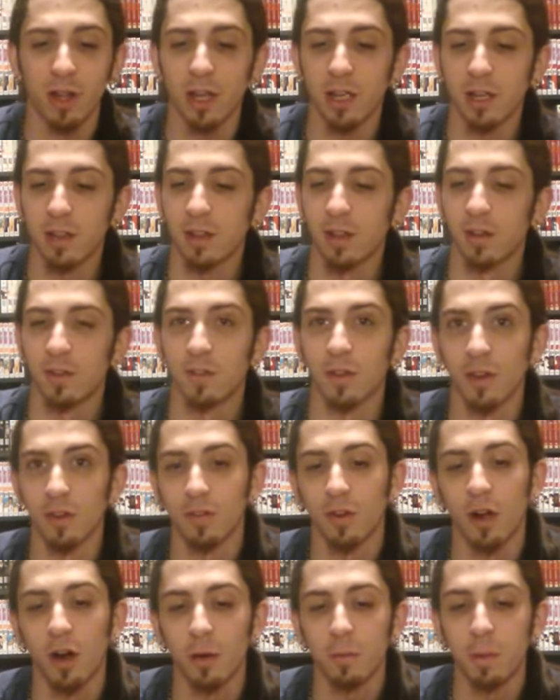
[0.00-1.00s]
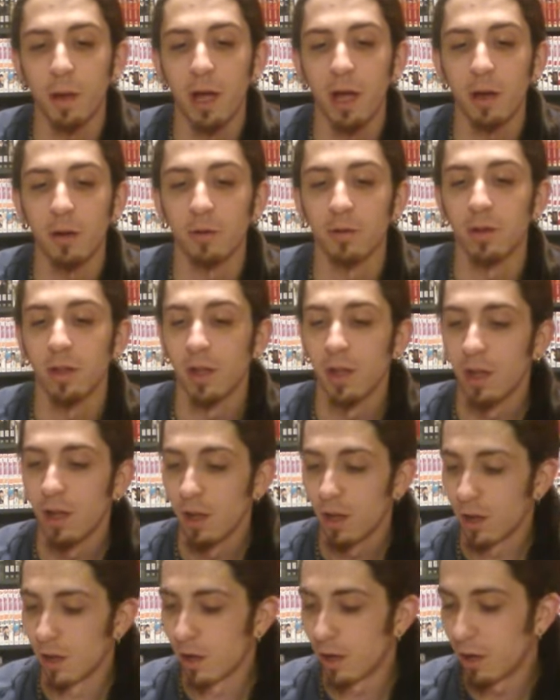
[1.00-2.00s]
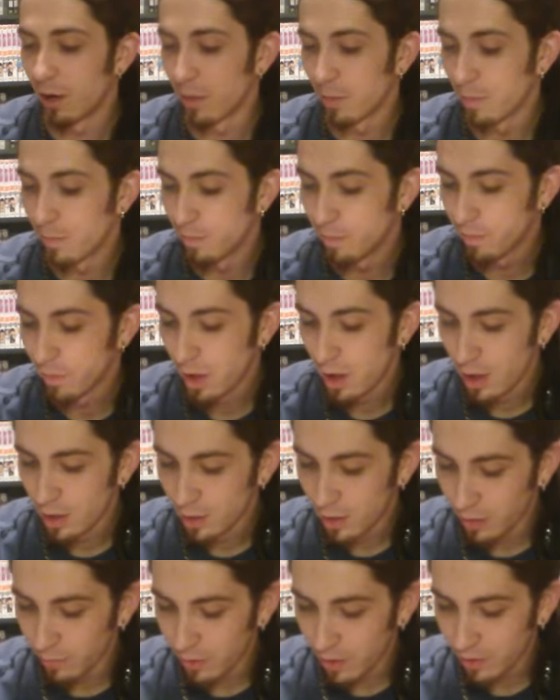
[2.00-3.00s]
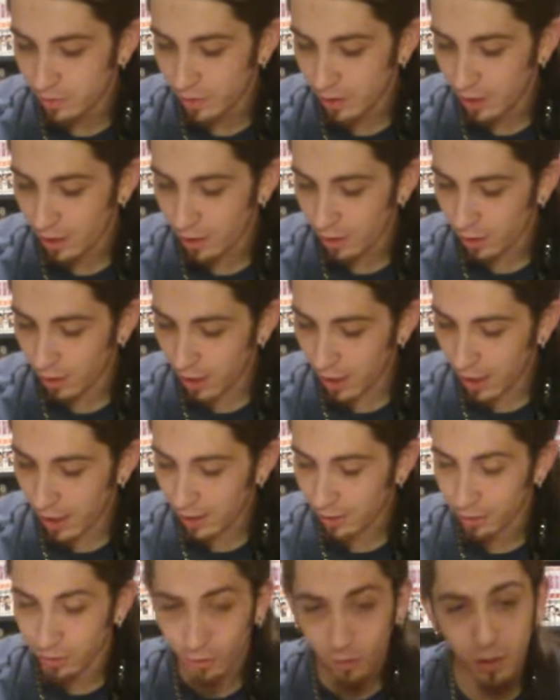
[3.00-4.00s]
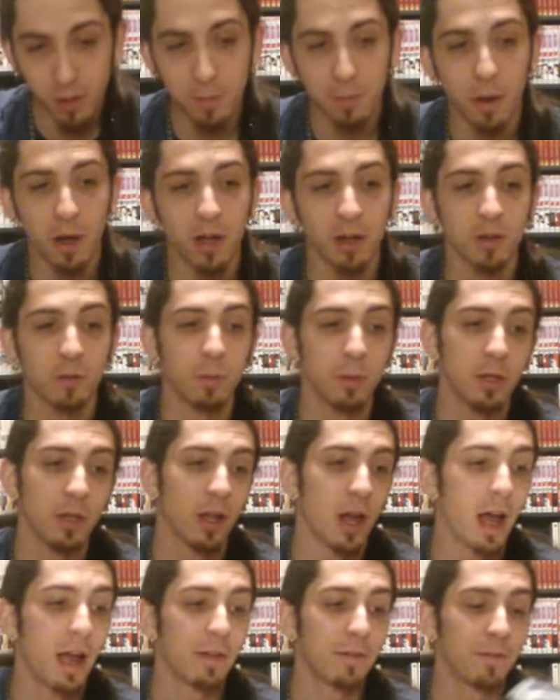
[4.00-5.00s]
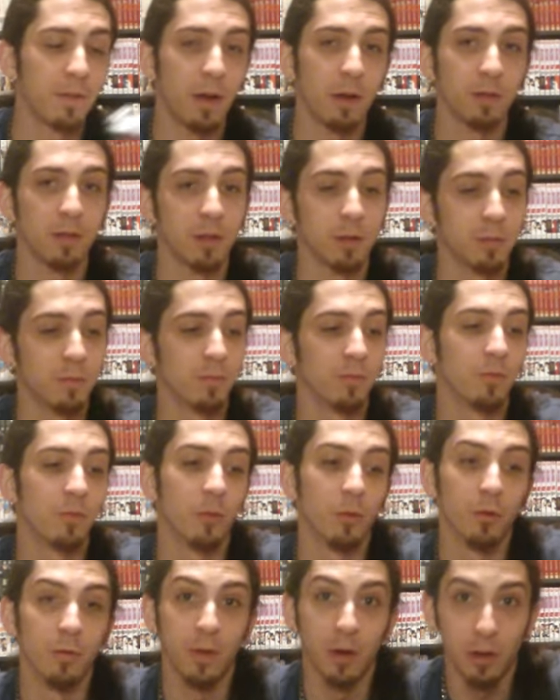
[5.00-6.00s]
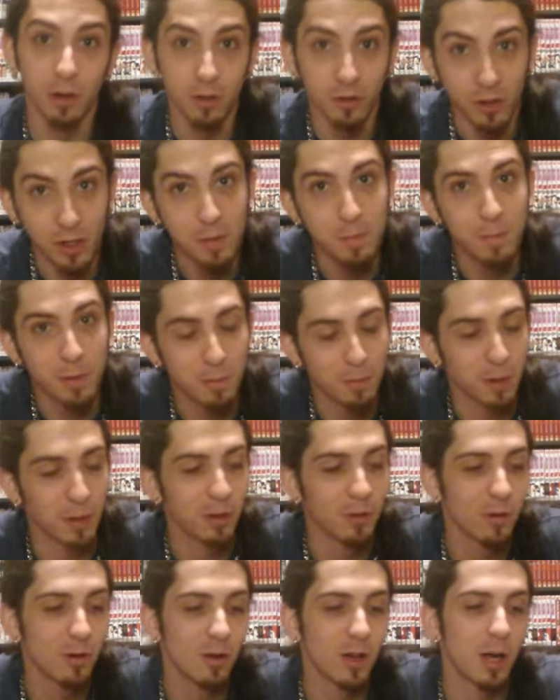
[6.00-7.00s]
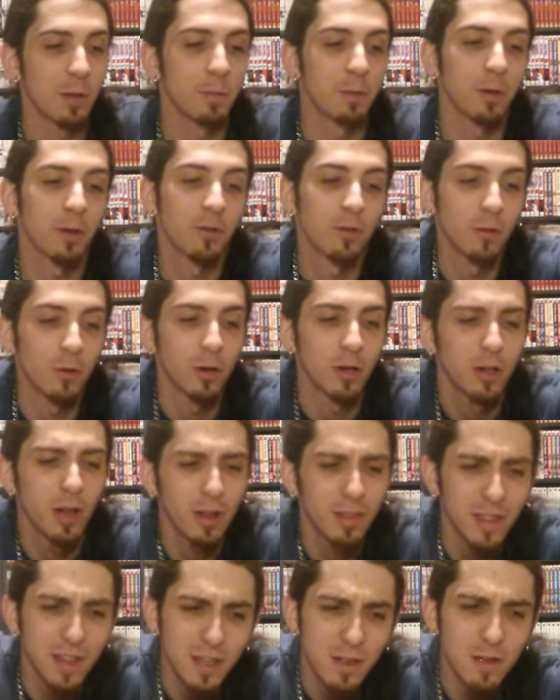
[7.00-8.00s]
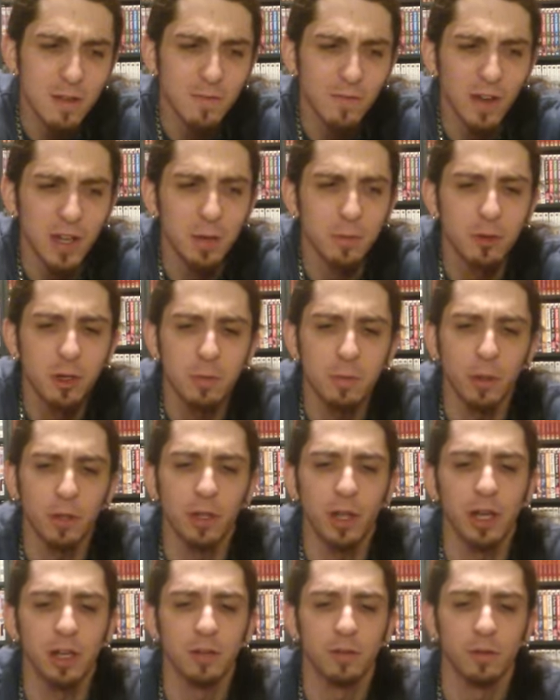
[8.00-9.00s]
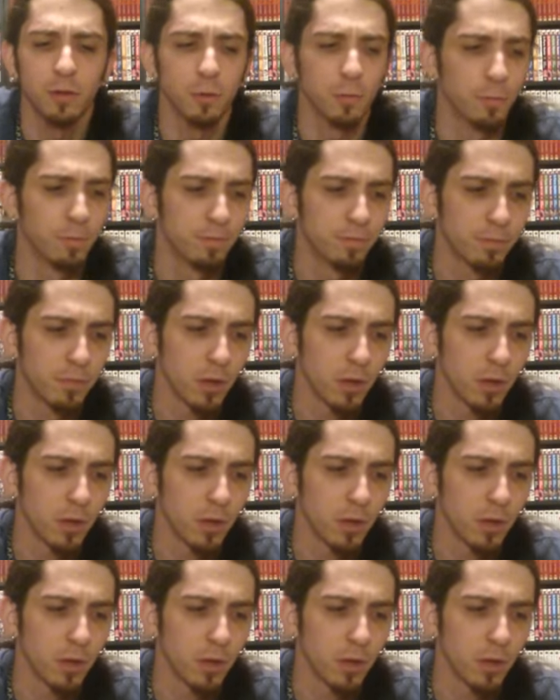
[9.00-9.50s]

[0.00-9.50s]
Like it's it's hardbound. They retail at 30 bucks, but I found them for very cheap at my local comic book store, and I think you can find them cheap online too.